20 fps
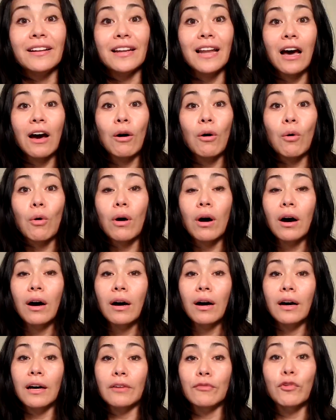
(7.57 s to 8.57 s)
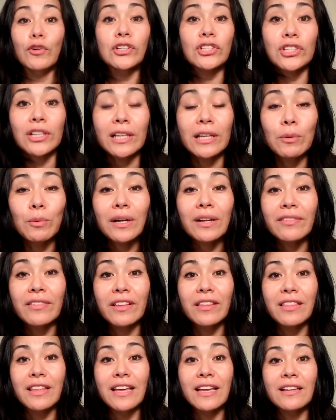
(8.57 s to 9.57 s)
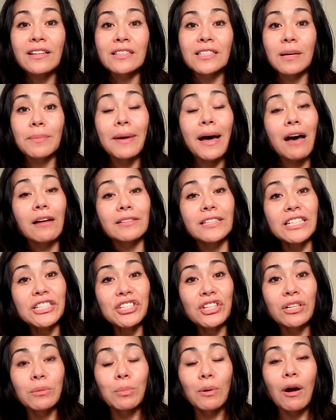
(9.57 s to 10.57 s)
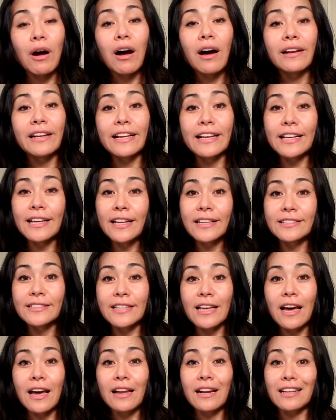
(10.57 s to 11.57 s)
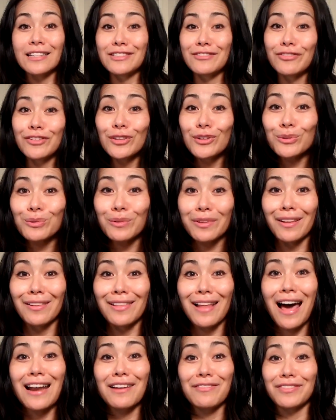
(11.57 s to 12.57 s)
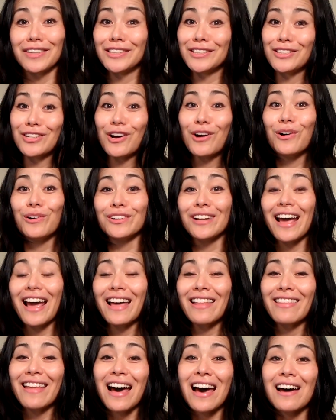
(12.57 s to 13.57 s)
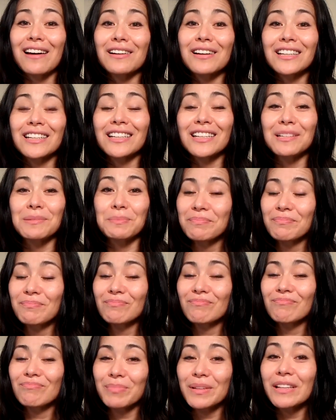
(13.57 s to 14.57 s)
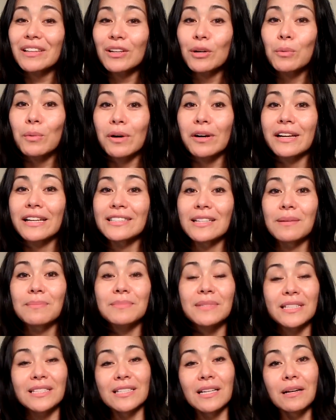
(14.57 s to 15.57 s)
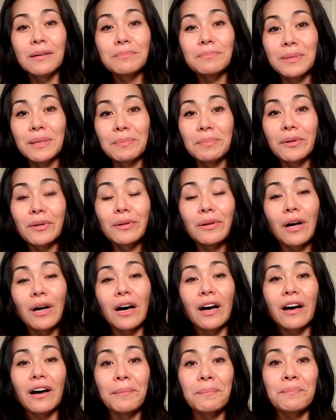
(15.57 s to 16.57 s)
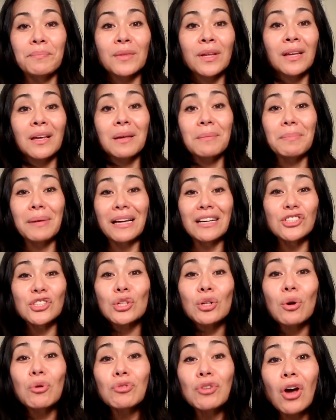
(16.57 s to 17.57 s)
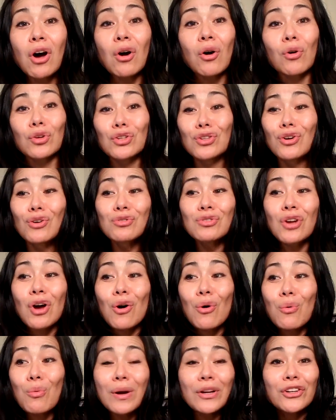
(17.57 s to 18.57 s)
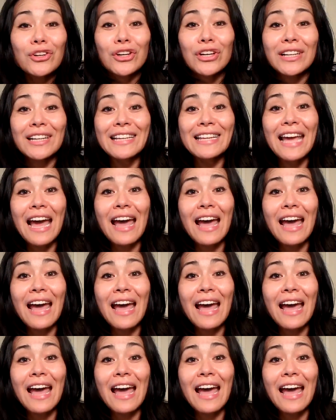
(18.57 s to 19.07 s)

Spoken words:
Now, unfortunately, one of the things about teaching abroad is that it's filled with a lot of unknown, and that could be a little worrisome to some people because you don't know. You don't know what you're going to